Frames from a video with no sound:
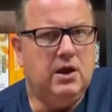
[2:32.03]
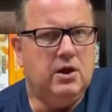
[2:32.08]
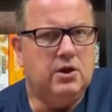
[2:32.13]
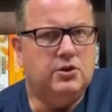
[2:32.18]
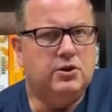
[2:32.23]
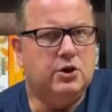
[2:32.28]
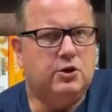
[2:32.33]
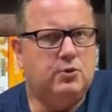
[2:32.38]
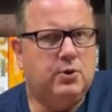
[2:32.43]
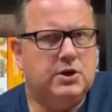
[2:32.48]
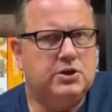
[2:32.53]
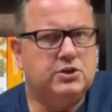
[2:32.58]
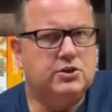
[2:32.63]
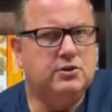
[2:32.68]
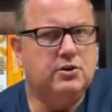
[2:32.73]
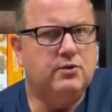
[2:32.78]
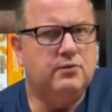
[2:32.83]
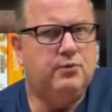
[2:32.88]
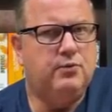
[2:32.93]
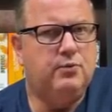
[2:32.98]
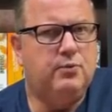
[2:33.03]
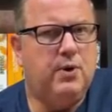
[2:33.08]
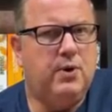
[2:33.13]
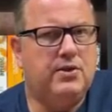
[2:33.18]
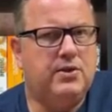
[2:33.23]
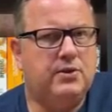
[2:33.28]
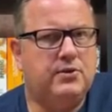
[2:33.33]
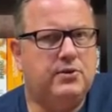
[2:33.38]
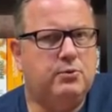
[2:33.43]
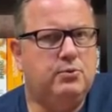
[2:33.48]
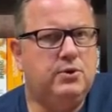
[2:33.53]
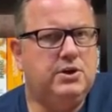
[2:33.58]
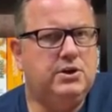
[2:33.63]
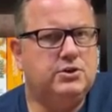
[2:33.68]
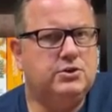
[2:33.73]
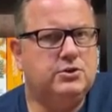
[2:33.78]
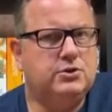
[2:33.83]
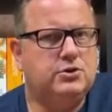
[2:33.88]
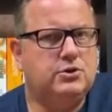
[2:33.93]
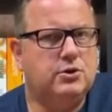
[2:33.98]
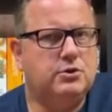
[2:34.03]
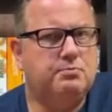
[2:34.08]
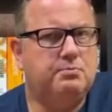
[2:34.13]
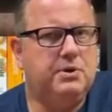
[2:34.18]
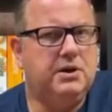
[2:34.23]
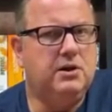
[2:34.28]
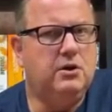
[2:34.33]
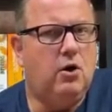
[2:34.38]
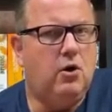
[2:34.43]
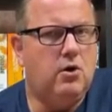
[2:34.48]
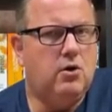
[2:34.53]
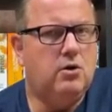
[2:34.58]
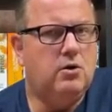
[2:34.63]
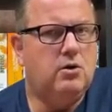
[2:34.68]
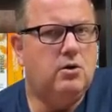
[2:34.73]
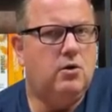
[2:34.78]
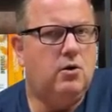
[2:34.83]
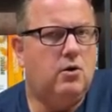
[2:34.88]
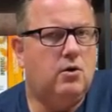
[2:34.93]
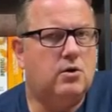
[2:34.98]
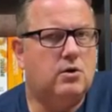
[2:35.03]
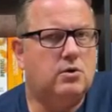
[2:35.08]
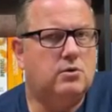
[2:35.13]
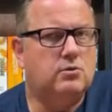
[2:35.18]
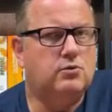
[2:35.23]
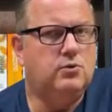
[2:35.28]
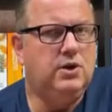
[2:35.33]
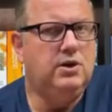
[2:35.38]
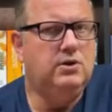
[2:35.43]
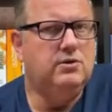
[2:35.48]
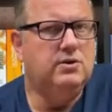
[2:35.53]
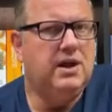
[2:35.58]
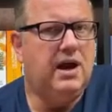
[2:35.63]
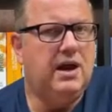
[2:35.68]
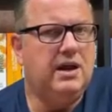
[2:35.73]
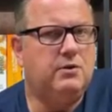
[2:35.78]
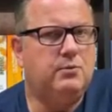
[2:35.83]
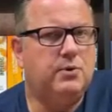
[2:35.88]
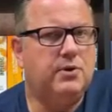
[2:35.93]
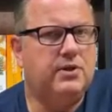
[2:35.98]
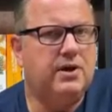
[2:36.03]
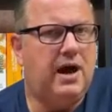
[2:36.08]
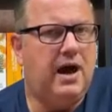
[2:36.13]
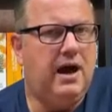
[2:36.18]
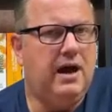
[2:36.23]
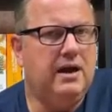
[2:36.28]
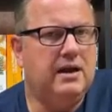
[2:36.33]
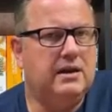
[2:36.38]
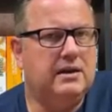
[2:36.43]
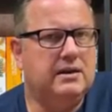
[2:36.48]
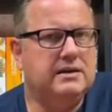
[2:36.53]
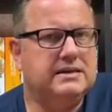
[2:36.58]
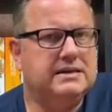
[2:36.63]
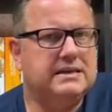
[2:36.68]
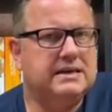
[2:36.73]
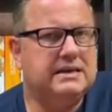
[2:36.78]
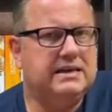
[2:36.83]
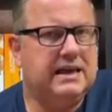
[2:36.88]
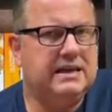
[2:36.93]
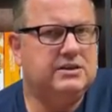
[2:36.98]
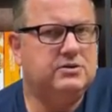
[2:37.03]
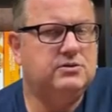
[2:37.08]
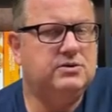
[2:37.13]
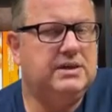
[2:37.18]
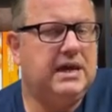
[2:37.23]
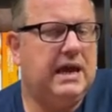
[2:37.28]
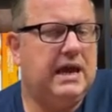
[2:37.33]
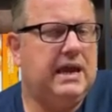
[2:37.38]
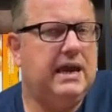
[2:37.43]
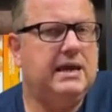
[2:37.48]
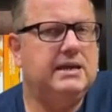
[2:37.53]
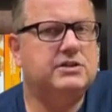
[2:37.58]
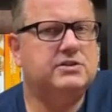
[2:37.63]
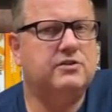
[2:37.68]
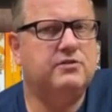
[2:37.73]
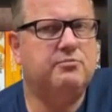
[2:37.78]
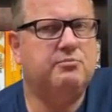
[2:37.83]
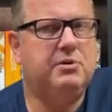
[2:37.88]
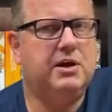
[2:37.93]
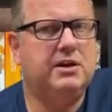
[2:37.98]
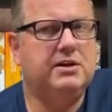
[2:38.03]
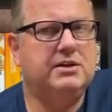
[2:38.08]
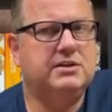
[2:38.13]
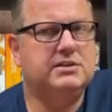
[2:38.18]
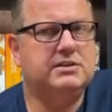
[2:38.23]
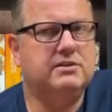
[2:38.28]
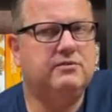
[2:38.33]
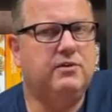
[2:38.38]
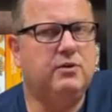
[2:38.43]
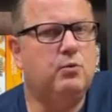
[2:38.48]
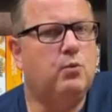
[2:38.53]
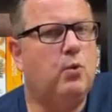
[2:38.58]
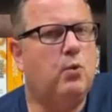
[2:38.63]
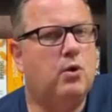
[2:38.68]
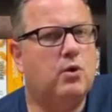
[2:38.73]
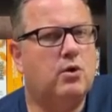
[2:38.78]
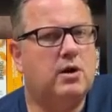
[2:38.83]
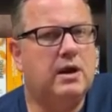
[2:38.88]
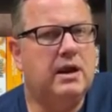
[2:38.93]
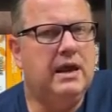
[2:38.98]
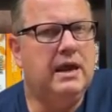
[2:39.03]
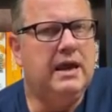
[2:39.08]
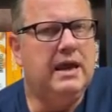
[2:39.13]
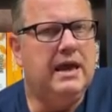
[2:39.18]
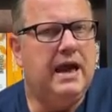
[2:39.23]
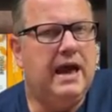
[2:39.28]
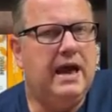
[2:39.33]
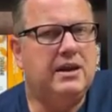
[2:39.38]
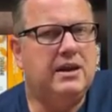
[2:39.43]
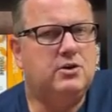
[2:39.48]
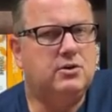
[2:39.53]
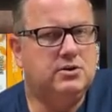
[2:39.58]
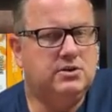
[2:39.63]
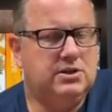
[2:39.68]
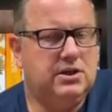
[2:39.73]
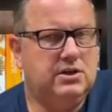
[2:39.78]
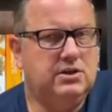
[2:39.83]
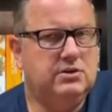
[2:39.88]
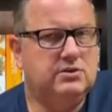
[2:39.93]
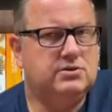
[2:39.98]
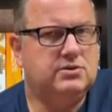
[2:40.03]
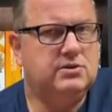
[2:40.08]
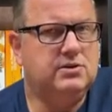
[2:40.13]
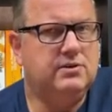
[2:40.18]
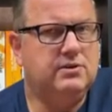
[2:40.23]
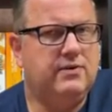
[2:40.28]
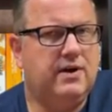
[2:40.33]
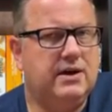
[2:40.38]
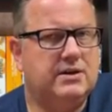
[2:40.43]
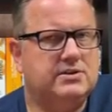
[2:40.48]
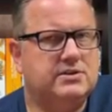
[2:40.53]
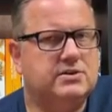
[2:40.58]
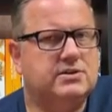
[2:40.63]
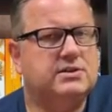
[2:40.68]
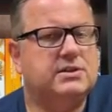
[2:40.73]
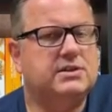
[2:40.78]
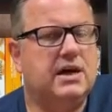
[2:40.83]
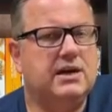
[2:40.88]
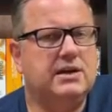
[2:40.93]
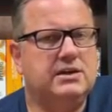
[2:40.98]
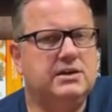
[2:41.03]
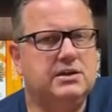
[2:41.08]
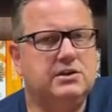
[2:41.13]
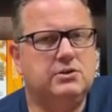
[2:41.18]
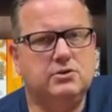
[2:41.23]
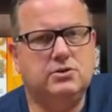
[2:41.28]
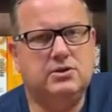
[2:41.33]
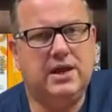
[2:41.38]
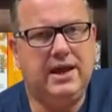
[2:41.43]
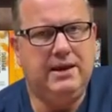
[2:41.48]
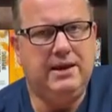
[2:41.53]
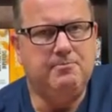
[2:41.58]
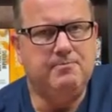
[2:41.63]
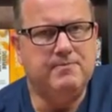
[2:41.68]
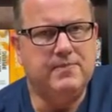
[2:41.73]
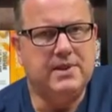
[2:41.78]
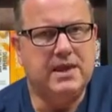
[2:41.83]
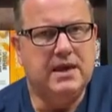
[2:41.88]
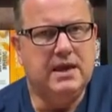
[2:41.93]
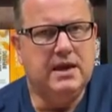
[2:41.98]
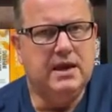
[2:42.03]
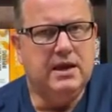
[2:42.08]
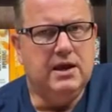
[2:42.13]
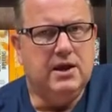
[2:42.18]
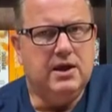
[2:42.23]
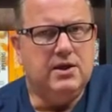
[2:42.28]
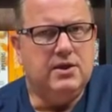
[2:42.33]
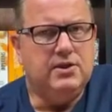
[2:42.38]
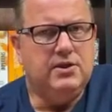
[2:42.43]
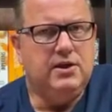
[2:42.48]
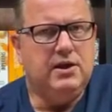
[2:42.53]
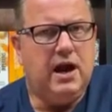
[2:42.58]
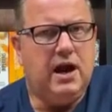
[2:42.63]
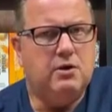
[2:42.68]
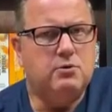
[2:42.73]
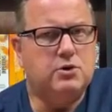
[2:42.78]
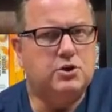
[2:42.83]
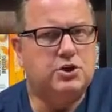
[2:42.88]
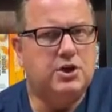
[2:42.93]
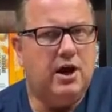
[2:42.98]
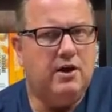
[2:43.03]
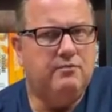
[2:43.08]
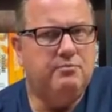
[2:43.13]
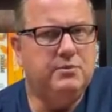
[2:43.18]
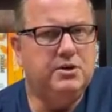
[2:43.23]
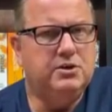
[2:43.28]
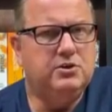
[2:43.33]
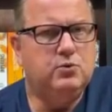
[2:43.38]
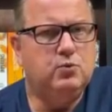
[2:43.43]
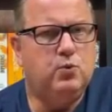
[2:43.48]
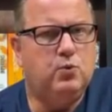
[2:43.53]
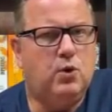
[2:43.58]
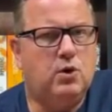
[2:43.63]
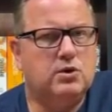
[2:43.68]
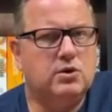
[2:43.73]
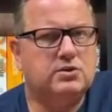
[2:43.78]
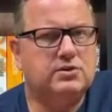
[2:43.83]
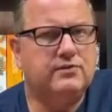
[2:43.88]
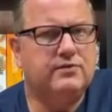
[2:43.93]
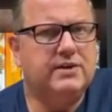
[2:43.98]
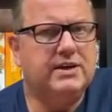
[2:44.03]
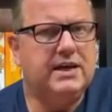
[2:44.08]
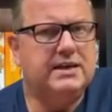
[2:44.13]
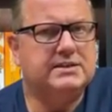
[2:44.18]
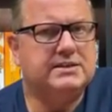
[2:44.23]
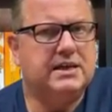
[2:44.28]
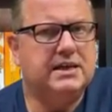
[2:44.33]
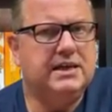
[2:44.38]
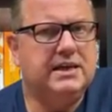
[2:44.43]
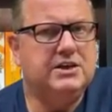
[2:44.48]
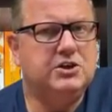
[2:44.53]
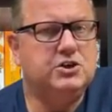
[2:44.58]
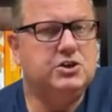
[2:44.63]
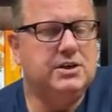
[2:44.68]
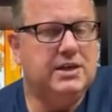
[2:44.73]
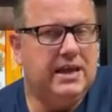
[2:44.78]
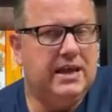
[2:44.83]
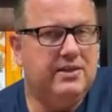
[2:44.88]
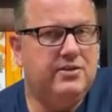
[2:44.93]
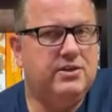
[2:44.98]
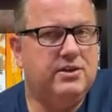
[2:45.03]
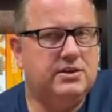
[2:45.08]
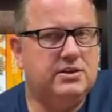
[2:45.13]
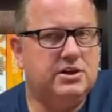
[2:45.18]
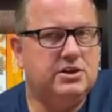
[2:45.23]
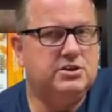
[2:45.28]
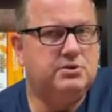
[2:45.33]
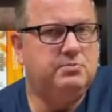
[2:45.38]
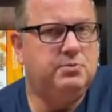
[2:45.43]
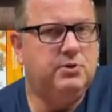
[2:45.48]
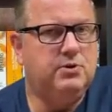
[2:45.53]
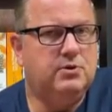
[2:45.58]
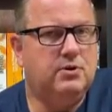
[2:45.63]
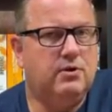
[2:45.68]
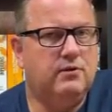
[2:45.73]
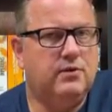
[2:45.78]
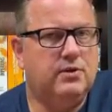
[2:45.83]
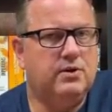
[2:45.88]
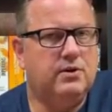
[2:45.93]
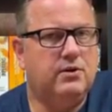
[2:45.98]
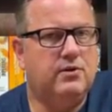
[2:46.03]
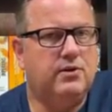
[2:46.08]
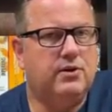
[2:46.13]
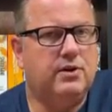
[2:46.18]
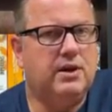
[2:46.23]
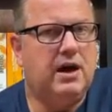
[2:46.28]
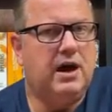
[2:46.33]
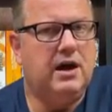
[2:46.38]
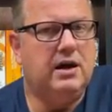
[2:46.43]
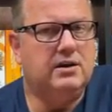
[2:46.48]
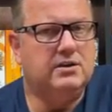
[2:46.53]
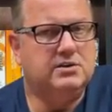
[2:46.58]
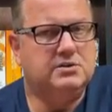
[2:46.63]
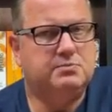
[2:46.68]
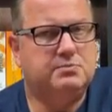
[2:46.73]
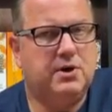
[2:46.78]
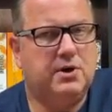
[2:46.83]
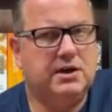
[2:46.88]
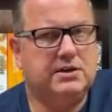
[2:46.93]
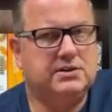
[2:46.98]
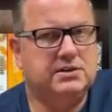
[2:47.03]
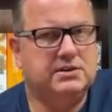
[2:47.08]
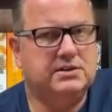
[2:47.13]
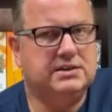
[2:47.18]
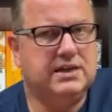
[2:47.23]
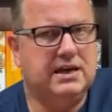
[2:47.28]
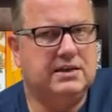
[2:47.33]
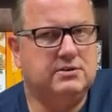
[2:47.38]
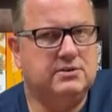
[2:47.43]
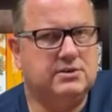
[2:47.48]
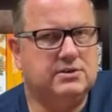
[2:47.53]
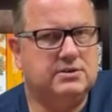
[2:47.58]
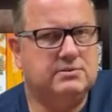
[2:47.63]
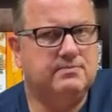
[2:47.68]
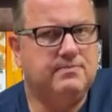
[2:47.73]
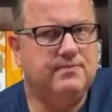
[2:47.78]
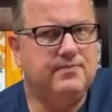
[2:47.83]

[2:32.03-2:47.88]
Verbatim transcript: The question of whether the region should belong or reunite with Ireland led to decades of bloody civil war and continues to divide society today. The Irish government warns of an escalation in the dispute over Northern Ireland's Brexit status.